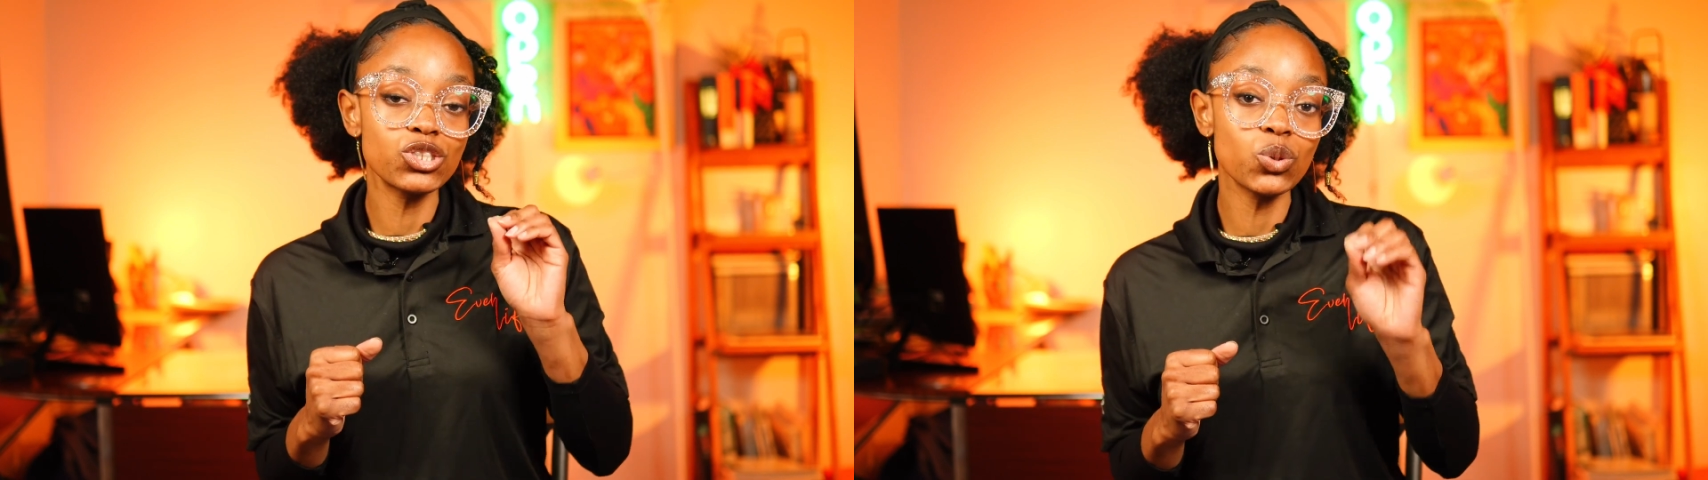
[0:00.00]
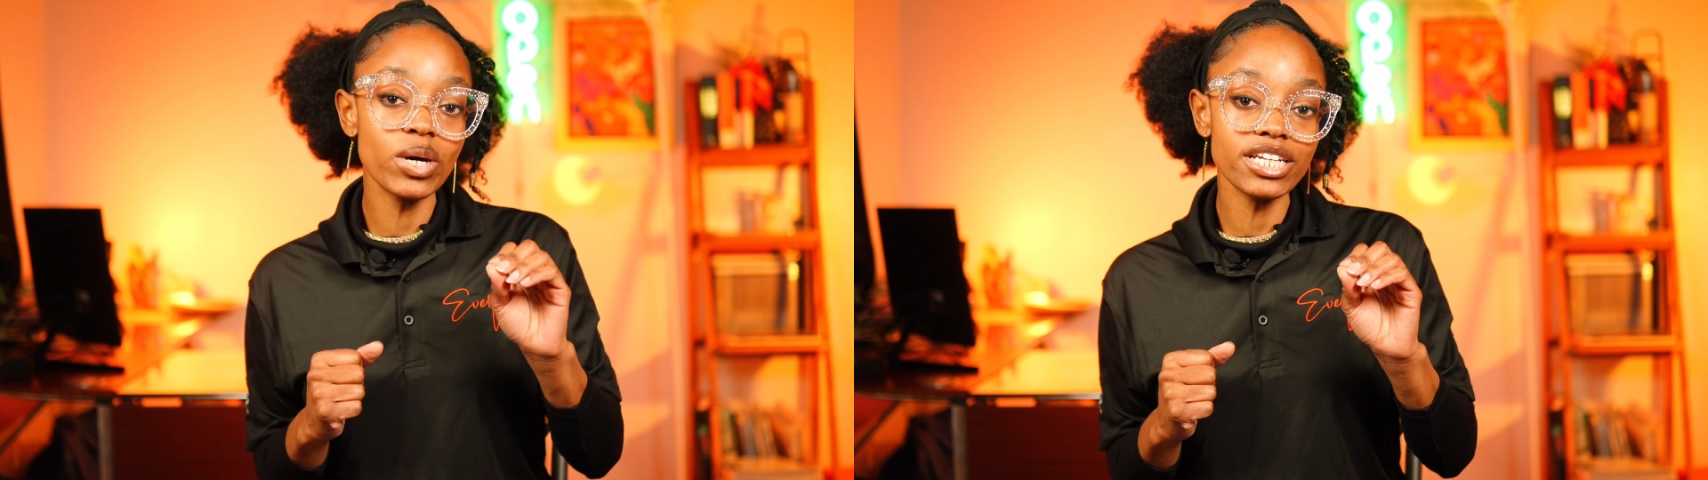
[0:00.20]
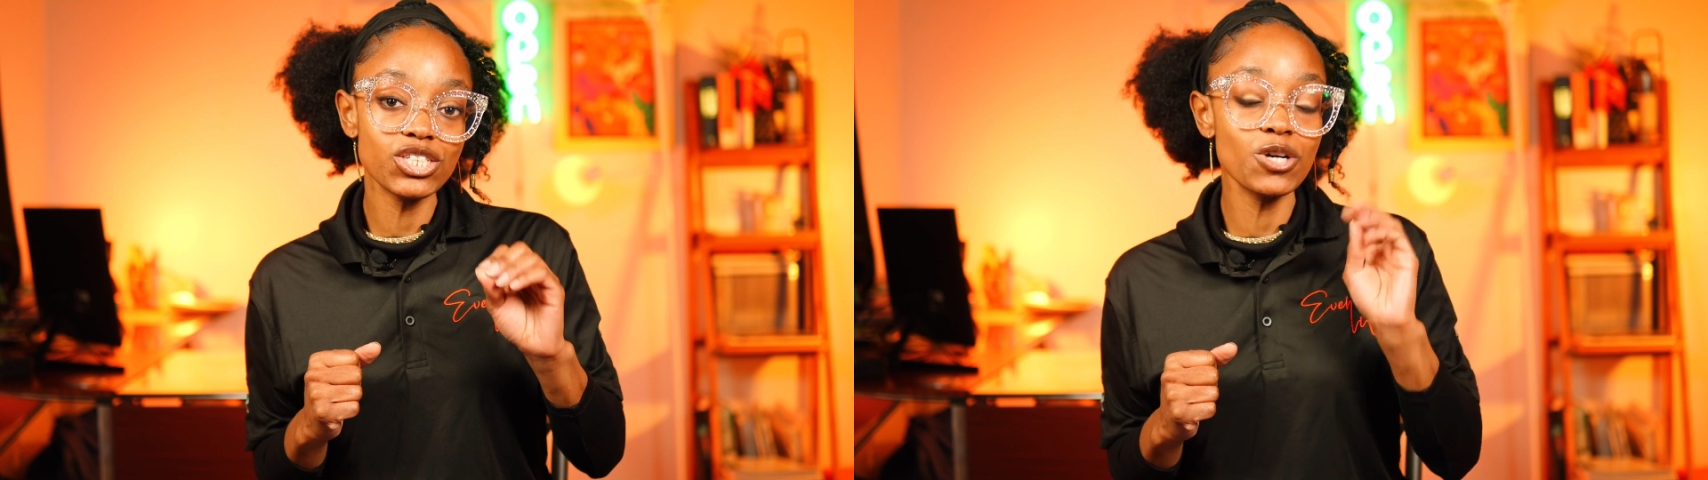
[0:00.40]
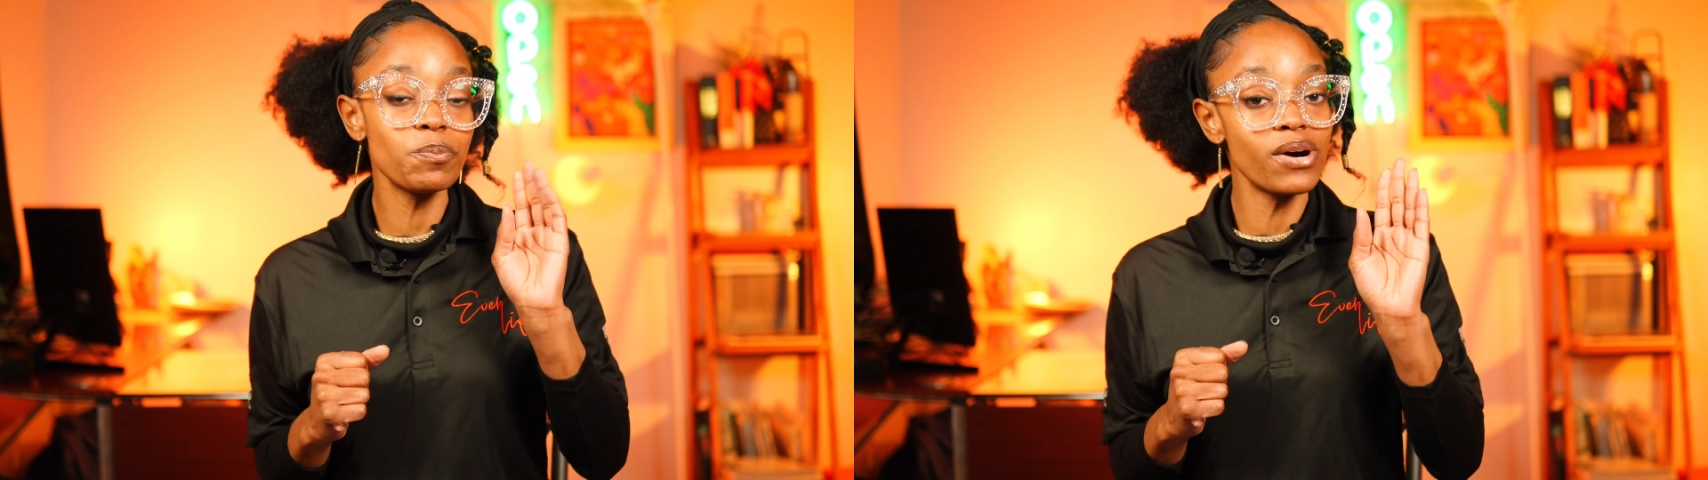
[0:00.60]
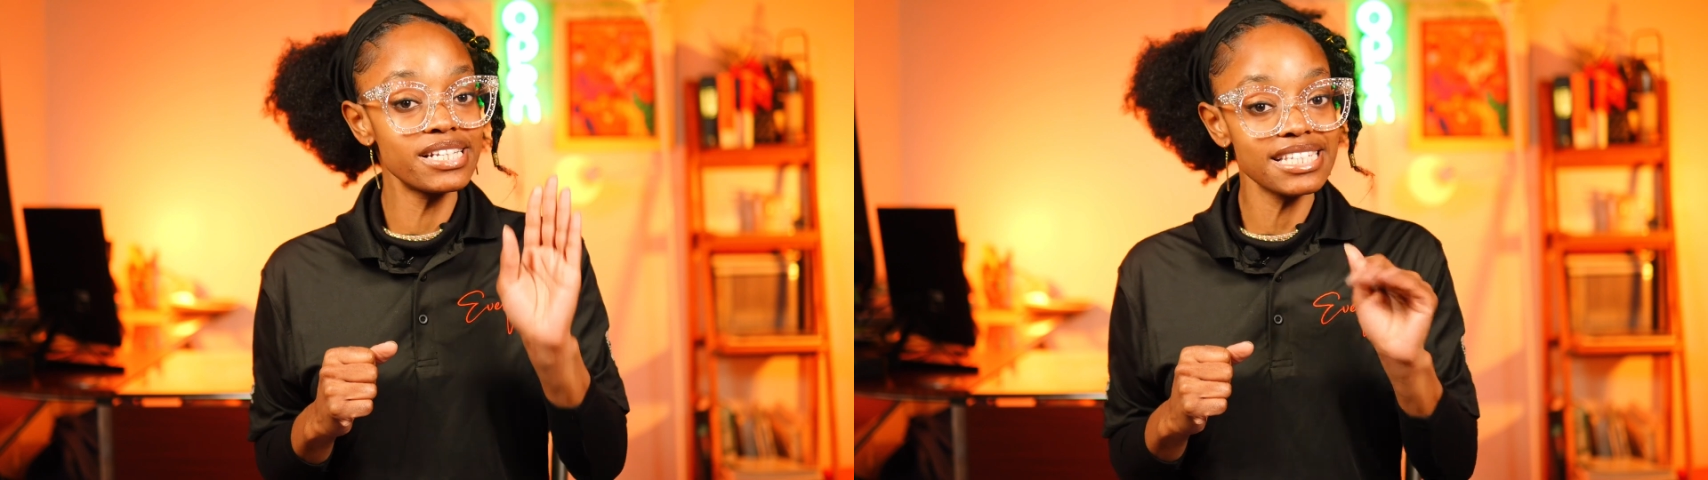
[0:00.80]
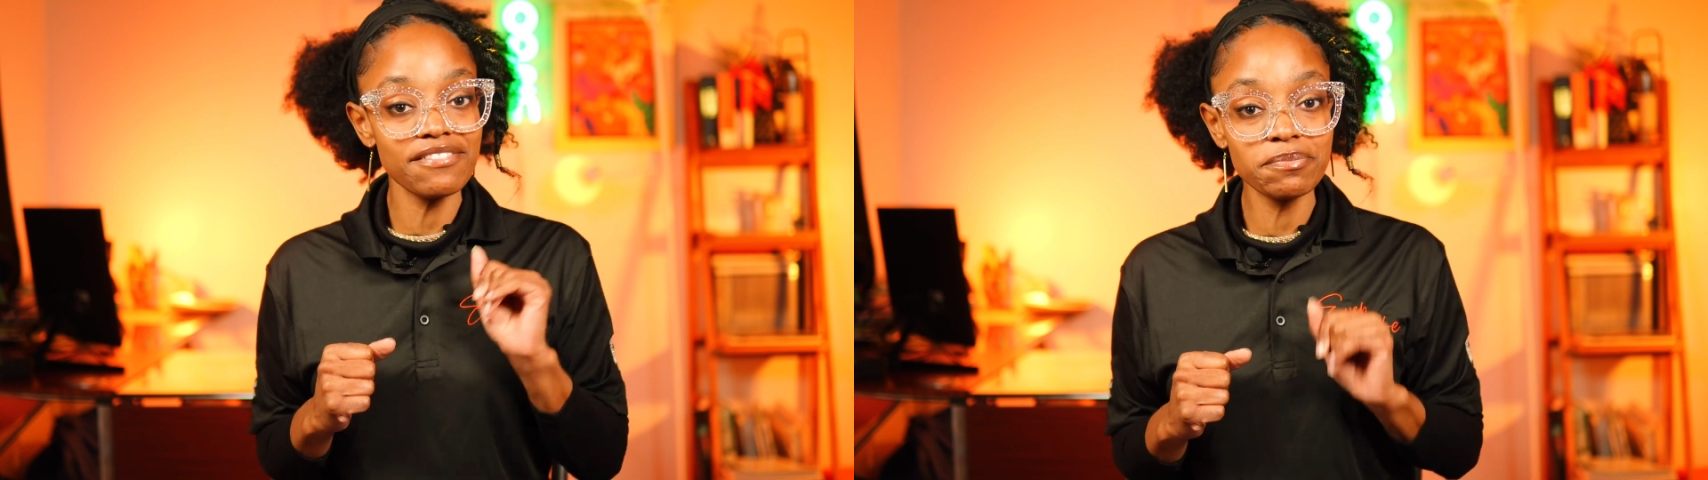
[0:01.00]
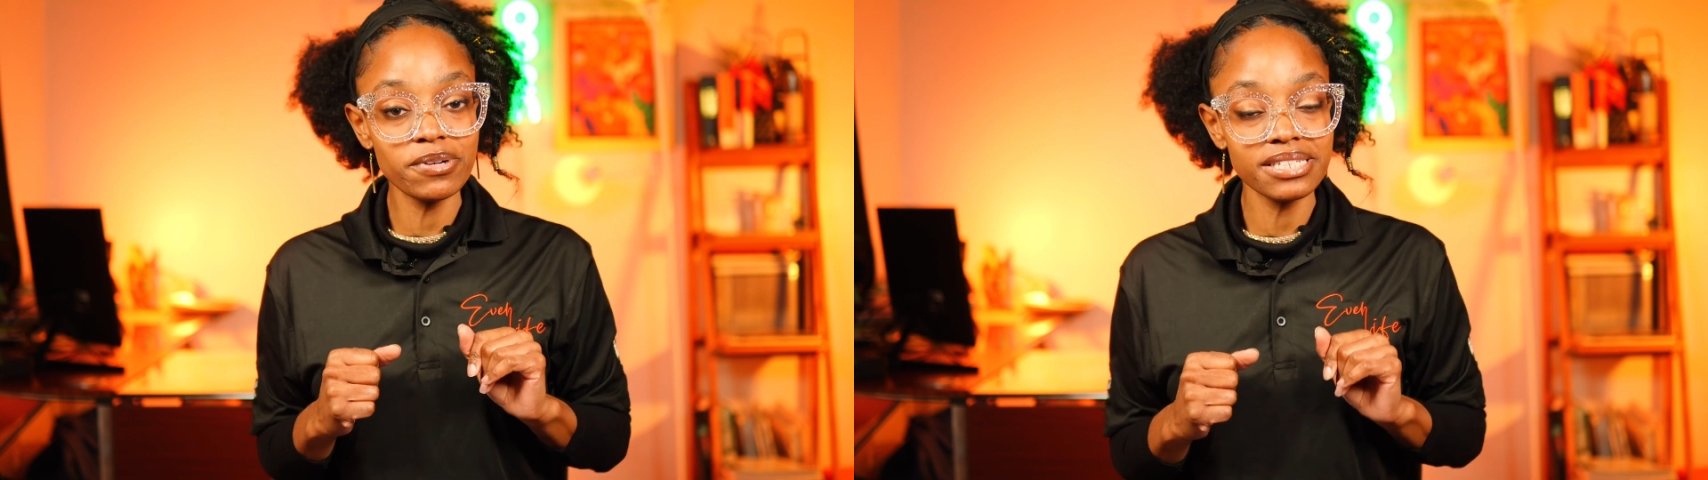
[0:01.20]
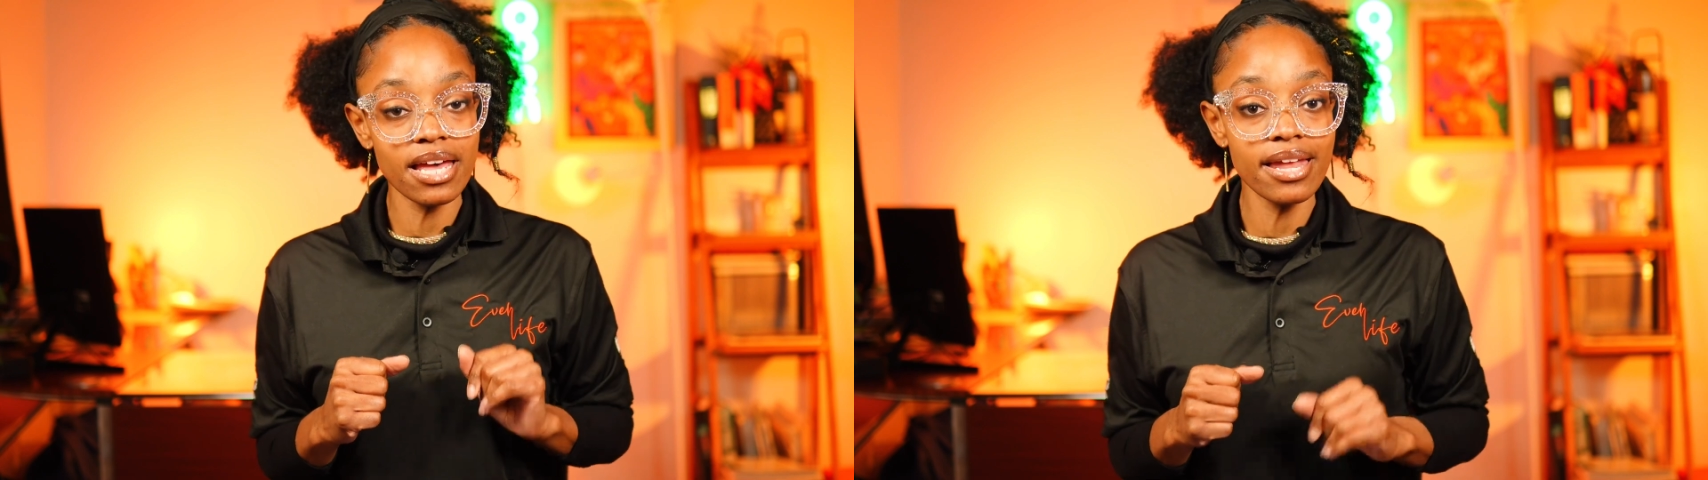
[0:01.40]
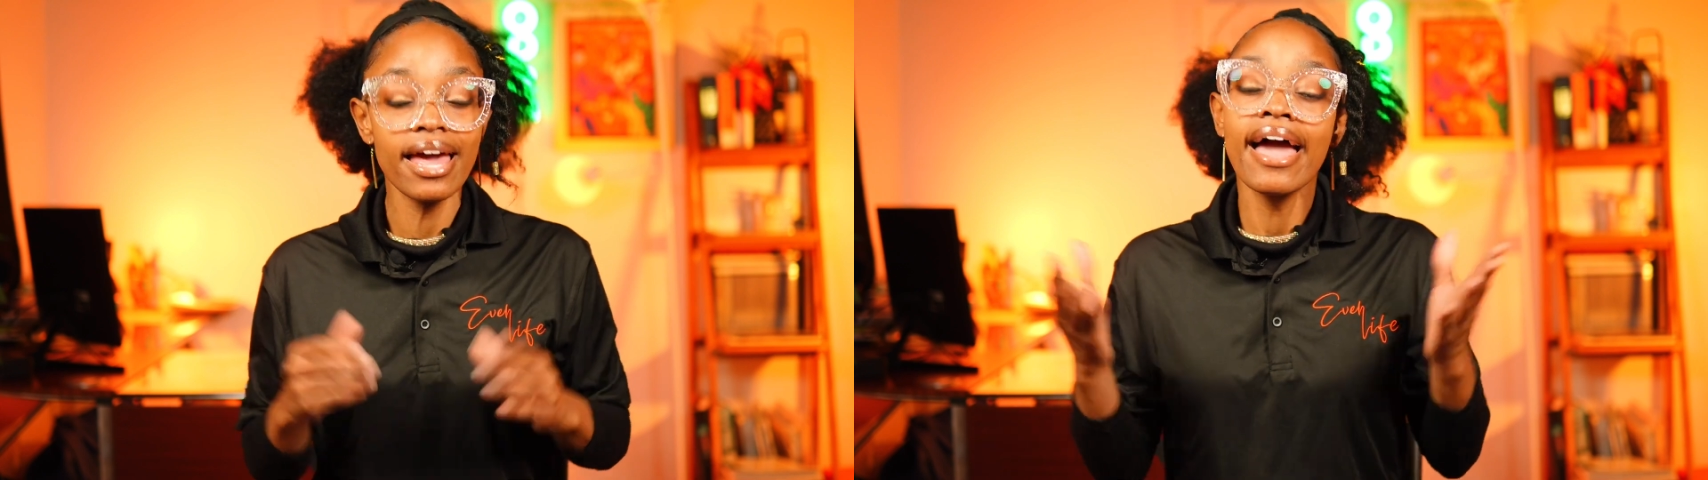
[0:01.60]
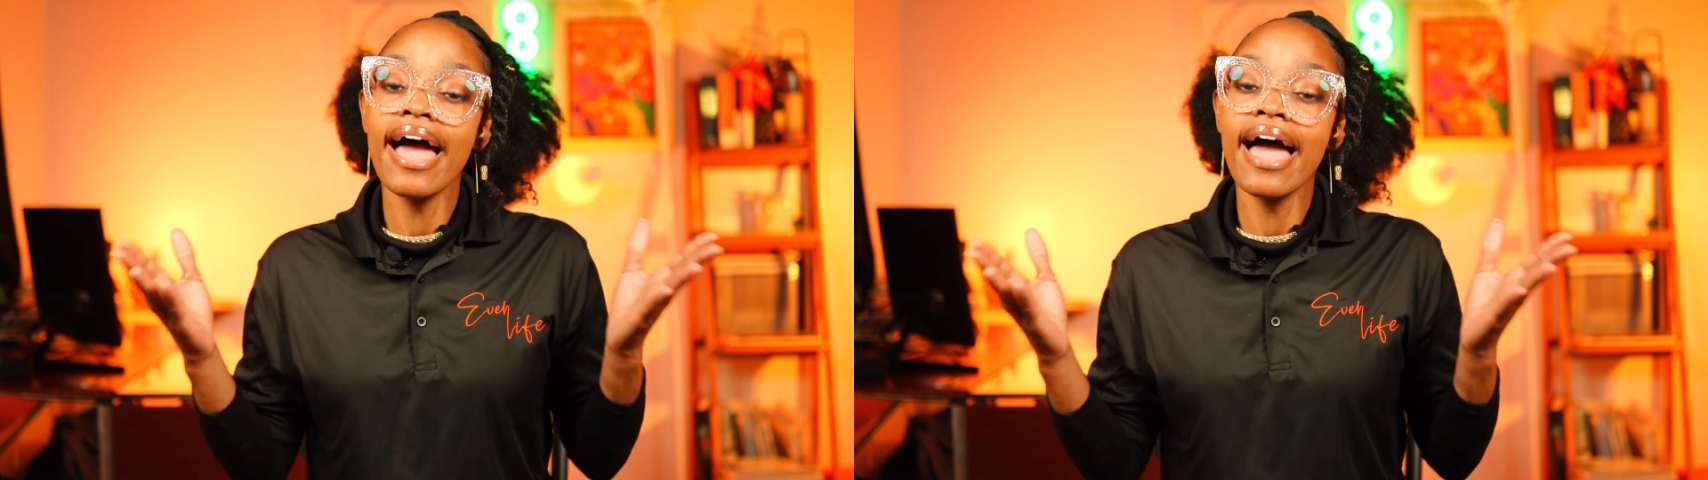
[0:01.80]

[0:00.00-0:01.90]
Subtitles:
22.7%